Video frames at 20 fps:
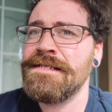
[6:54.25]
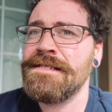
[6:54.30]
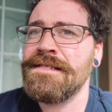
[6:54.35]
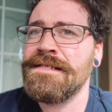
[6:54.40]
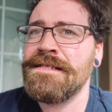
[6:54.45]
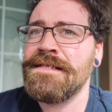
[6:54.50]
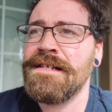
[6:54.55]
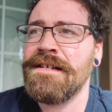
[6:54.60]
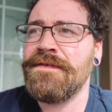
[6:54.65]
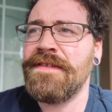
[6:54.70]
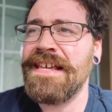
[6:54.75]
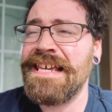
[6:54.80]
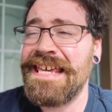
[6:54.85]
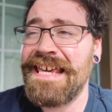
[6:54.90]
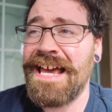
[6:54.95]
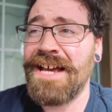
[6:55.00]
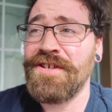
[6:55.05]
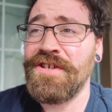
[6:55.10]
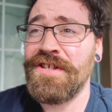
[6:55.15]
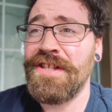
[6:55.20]
I think he
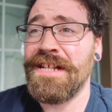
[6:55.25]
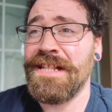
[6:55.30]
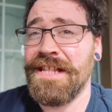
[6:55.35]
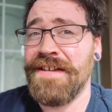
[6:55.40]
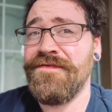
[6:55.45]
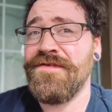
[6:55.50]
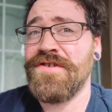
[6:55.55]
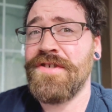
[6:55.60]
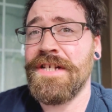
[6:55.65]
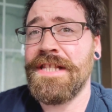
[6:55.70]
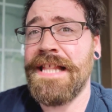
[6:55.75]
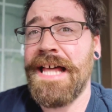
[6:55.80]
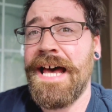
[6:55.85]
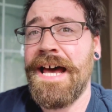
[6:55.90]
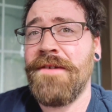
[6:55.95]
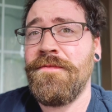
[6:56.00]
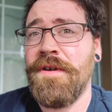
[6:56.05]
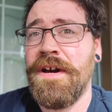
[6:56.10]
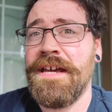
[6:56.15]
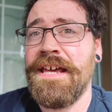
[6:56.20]
actually delivers a
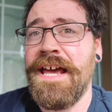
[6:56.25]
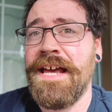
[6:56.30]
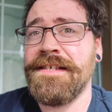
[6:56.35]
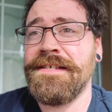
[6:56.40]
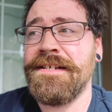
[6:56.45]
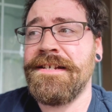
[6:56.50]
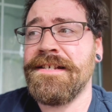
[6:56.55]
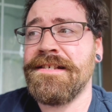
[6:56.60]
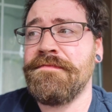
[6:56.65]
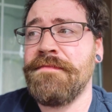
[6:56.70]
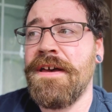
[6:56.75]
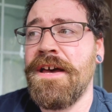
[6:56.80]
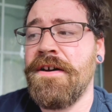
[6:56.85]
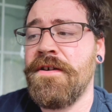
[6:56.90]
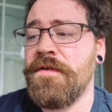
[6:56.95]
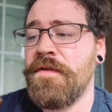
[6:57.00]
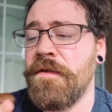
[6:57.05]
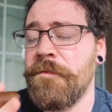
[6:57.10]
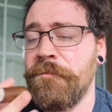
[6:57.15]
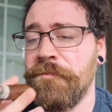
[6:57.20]
line while he has it in his mouth.